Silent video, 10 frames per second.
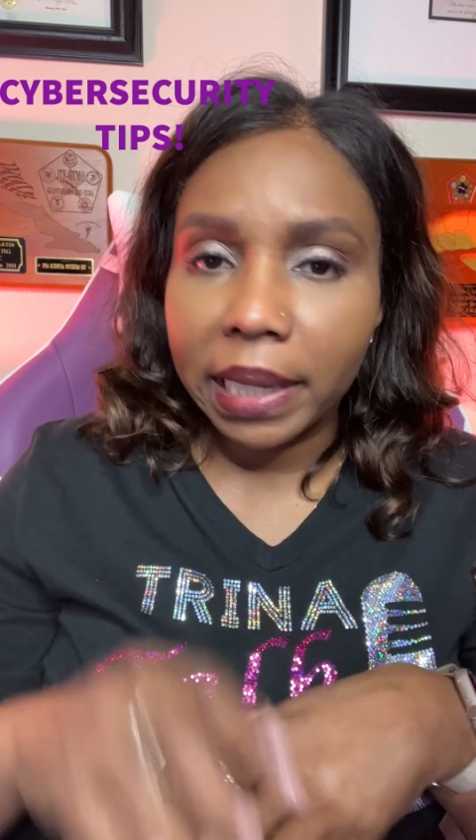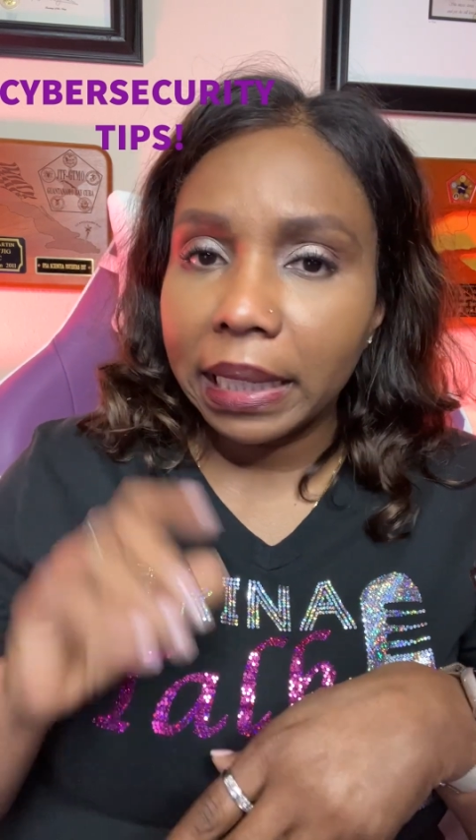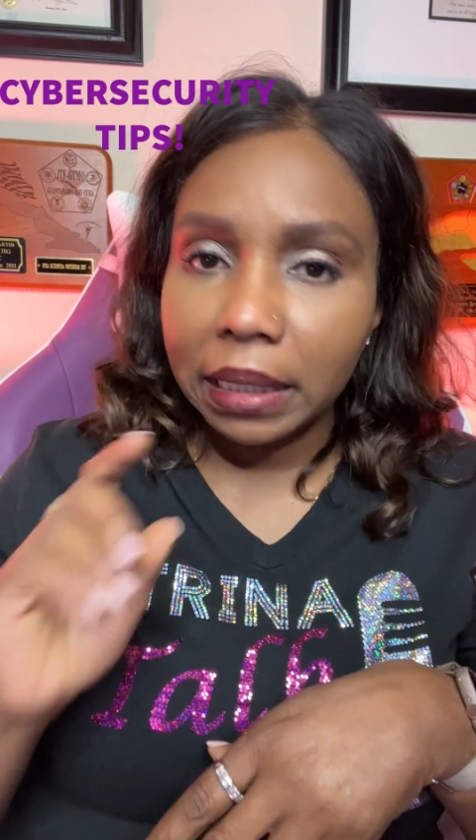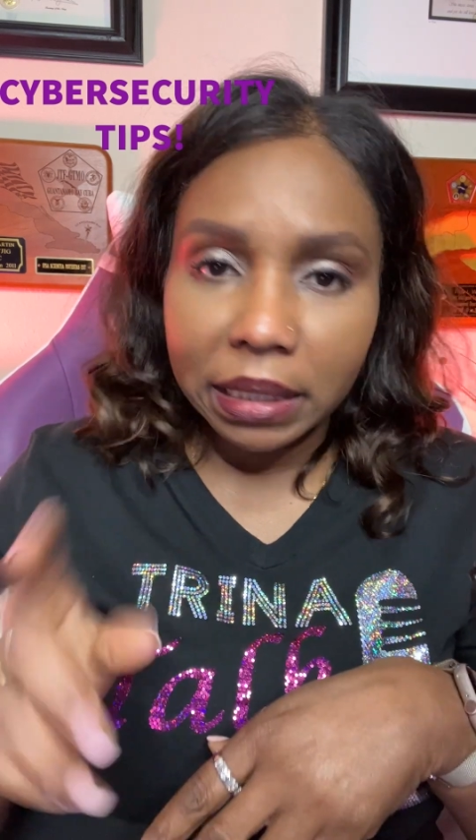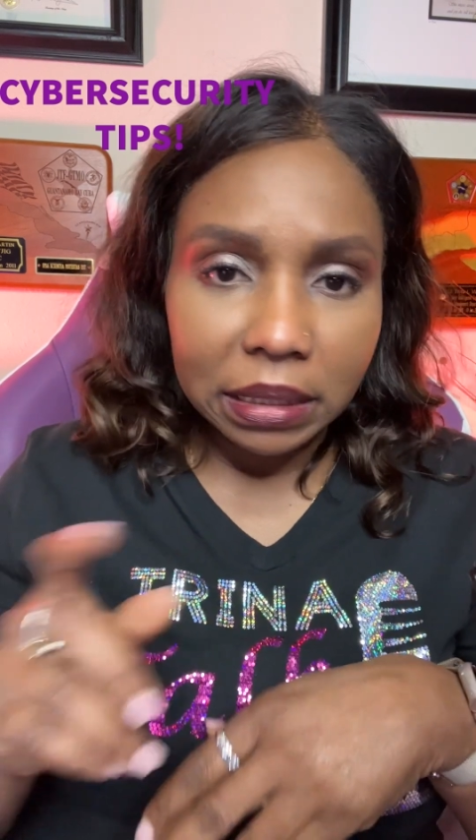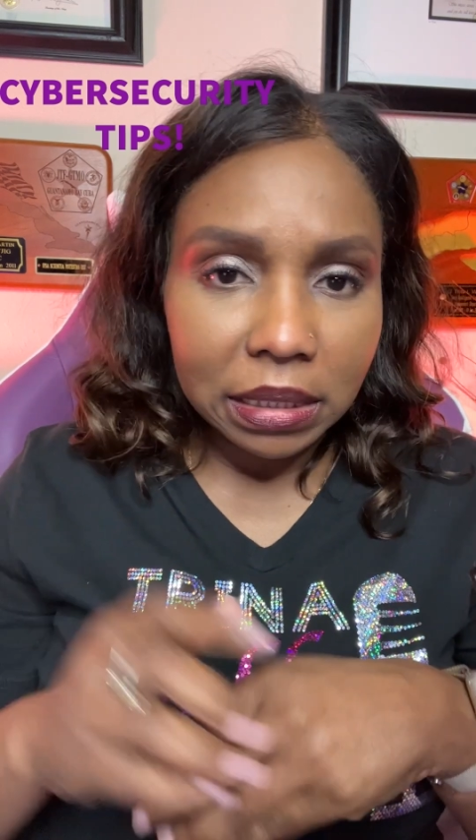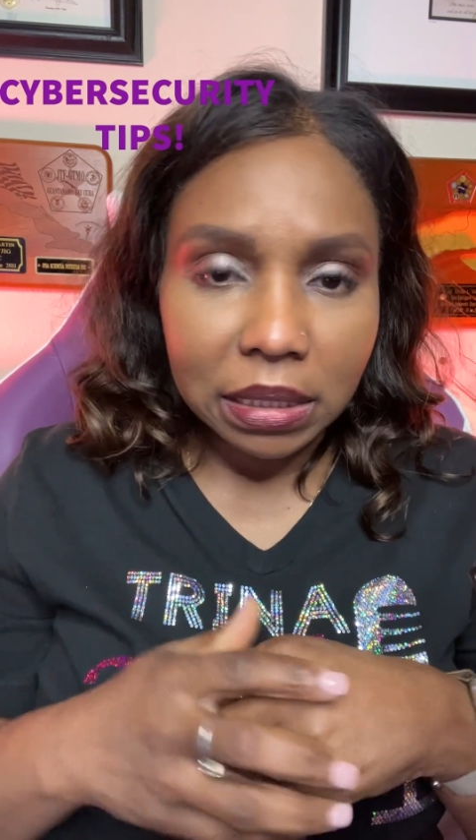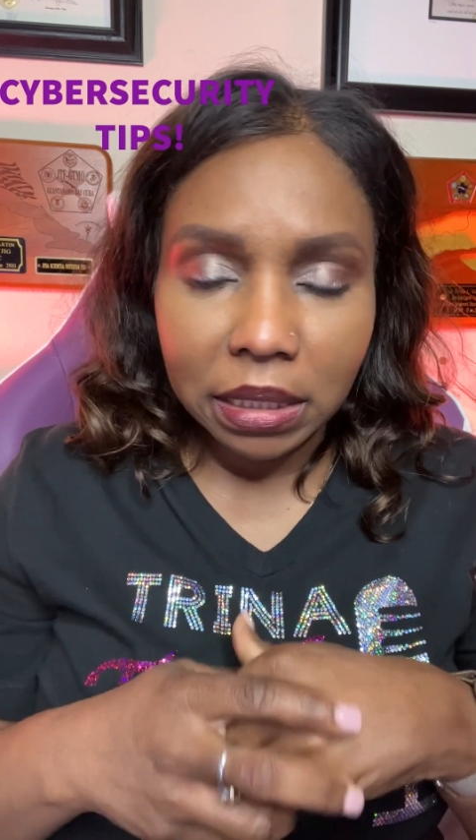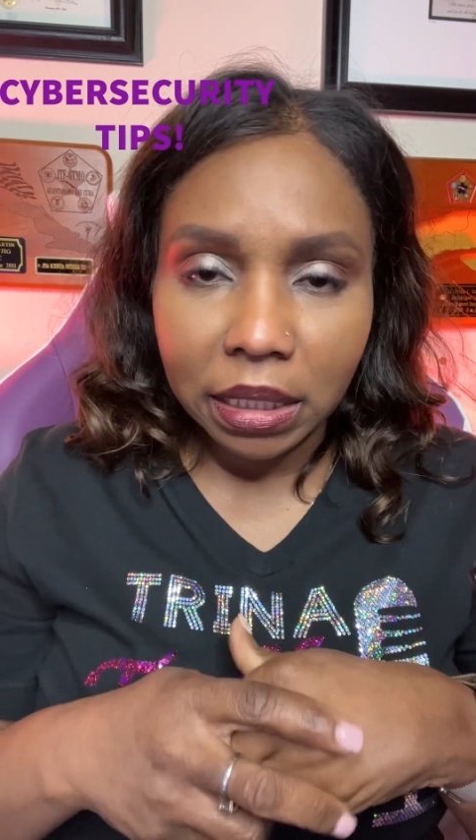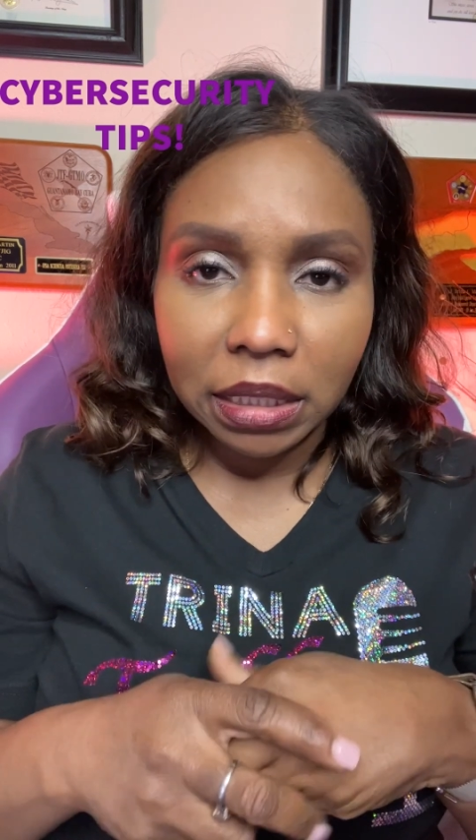Click this
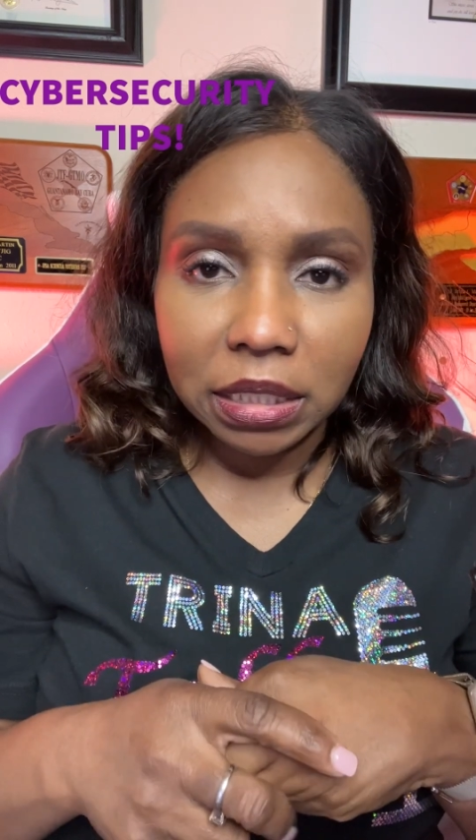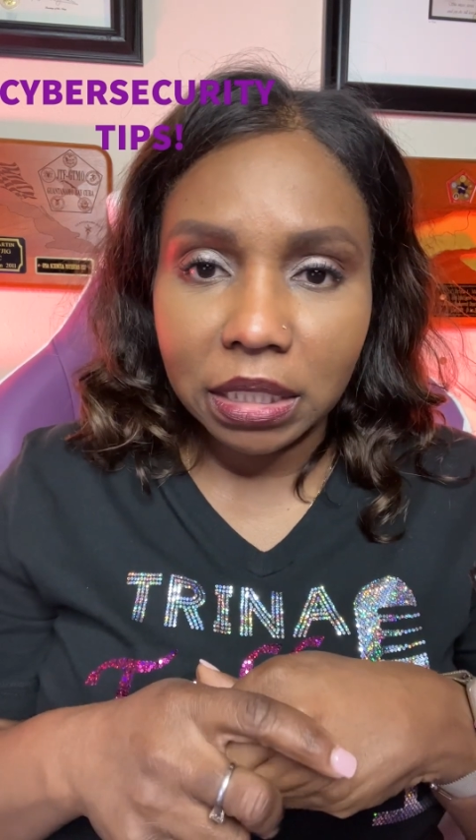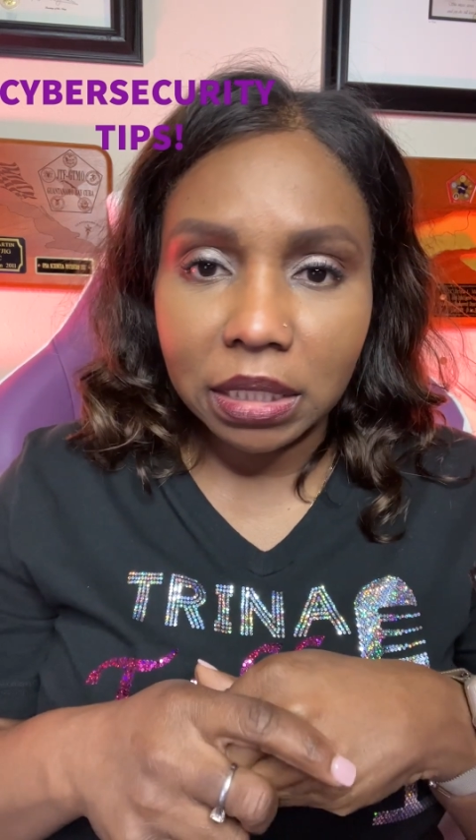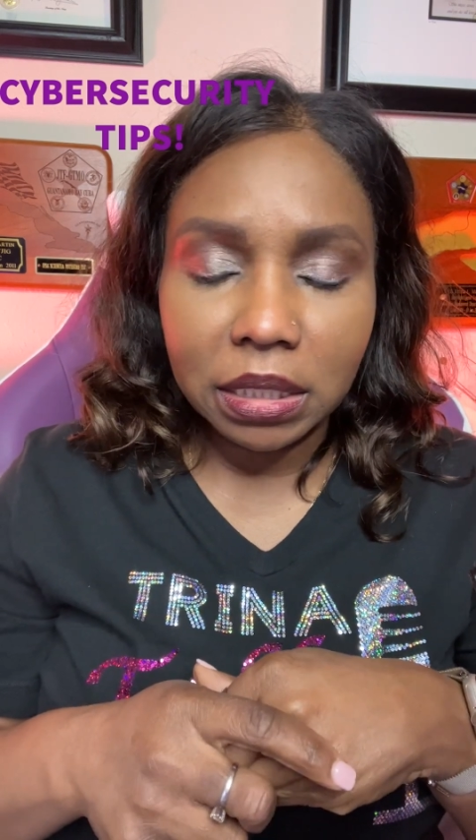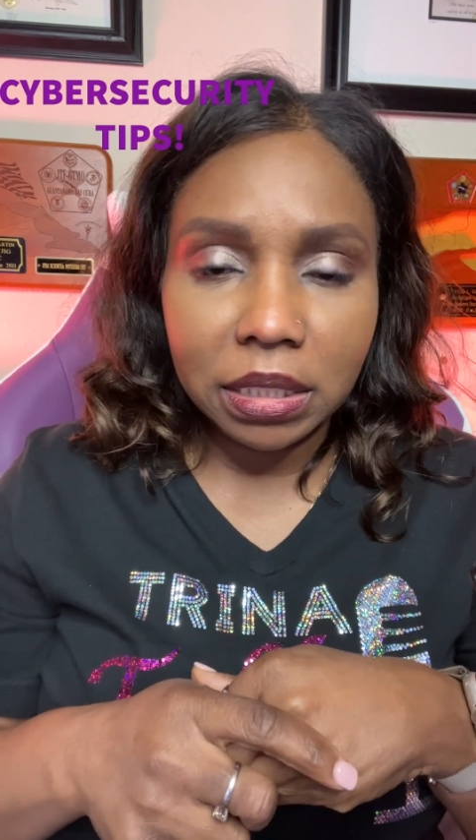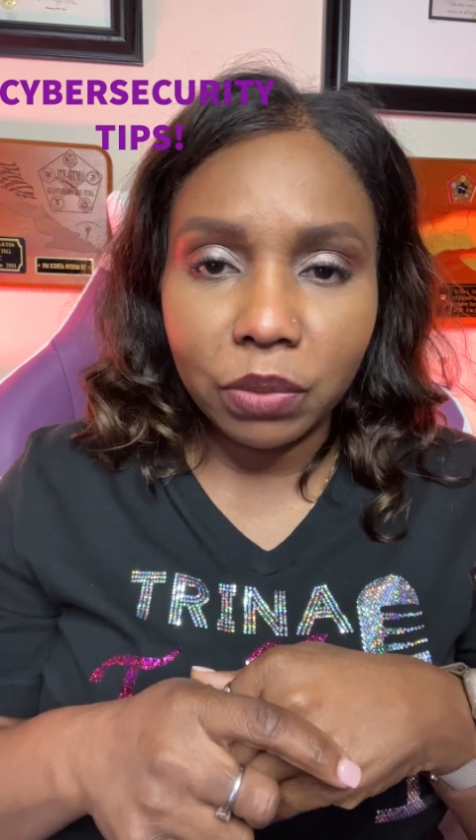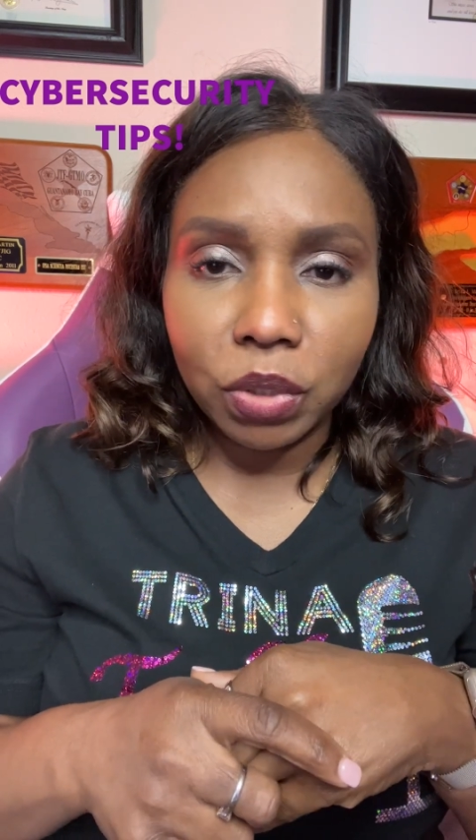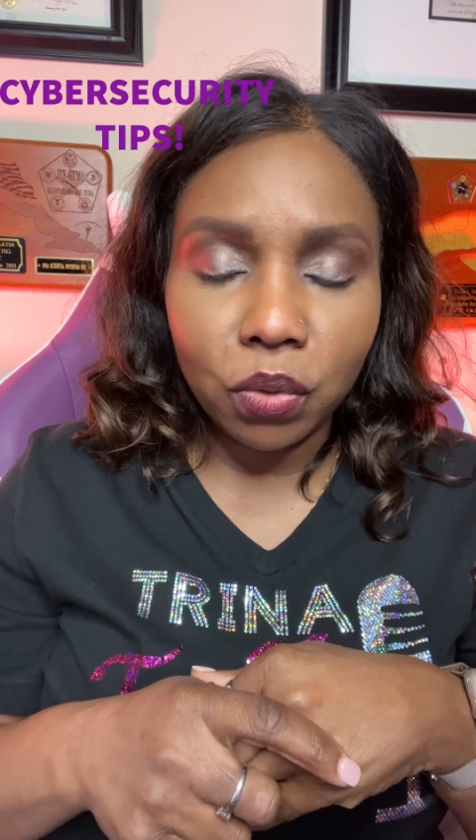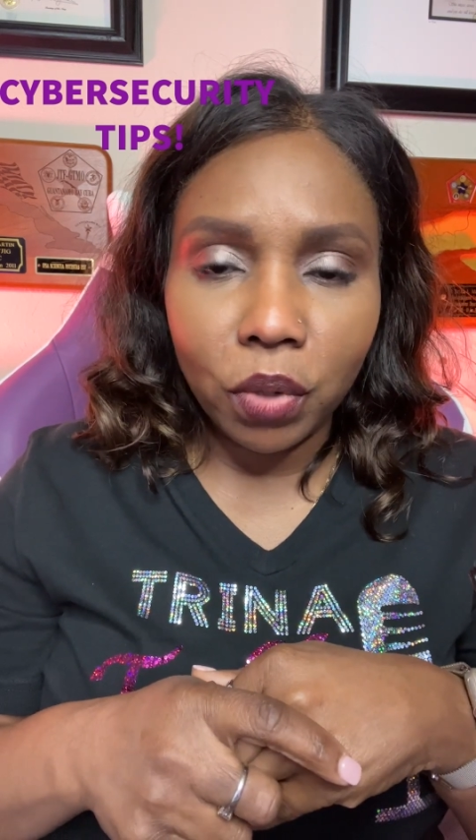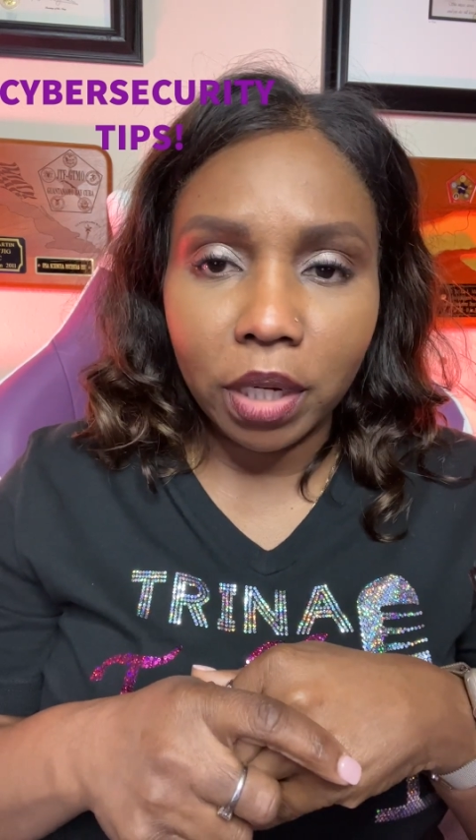link to see what's
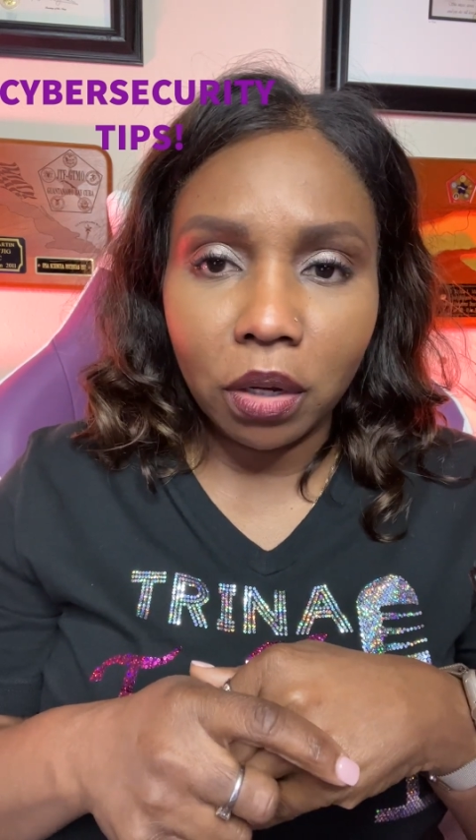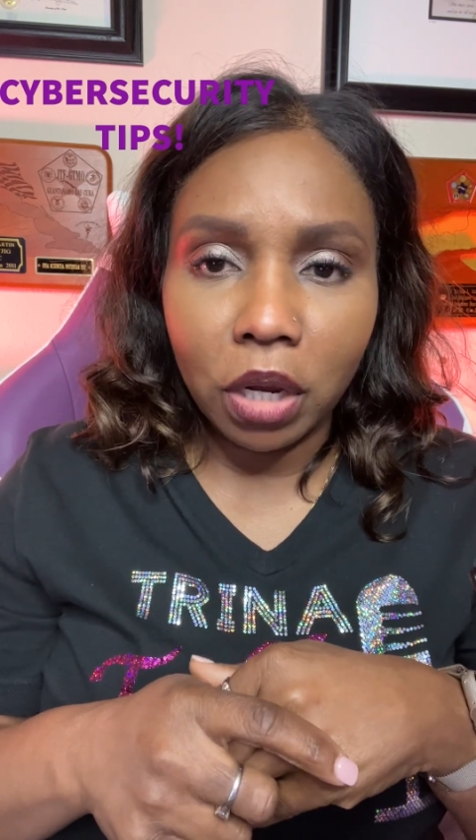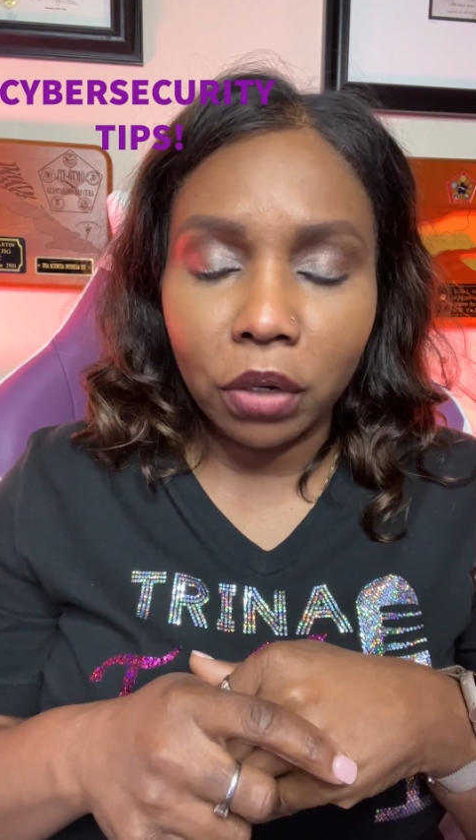going on.